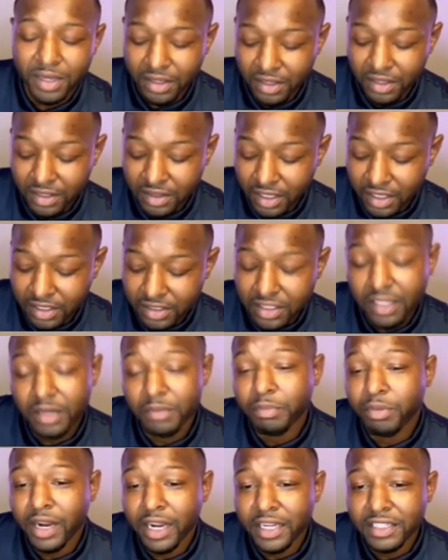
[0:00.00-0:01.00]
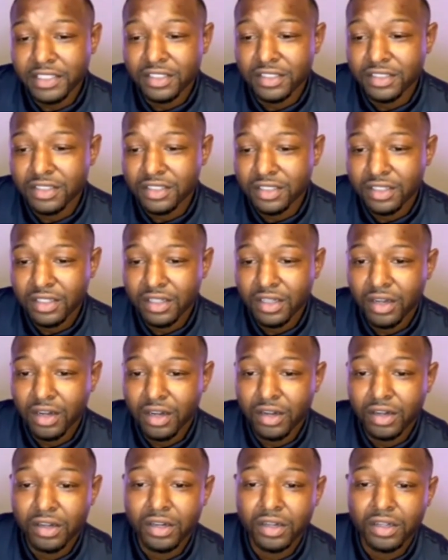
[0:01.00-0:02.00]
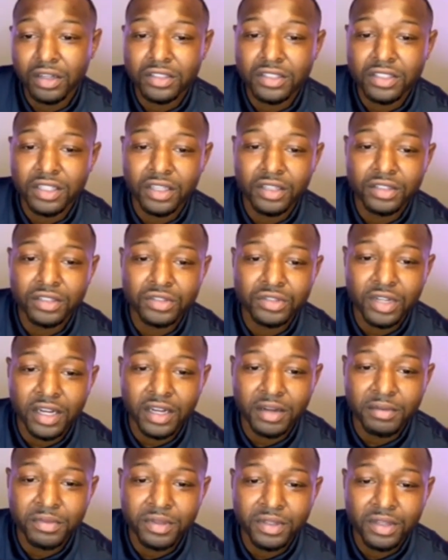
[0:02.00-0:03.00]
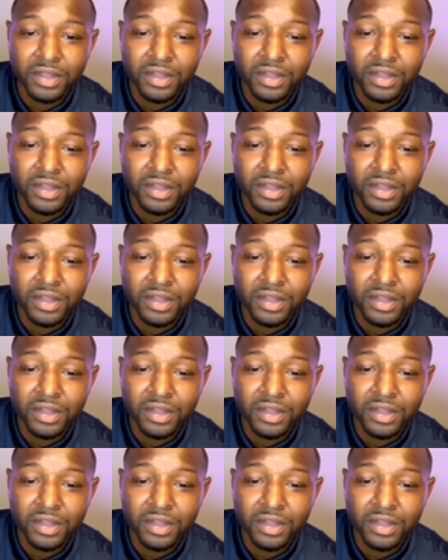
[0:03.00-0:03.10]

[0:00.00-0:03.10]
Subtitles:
and the things that the prices are going to continue to drop,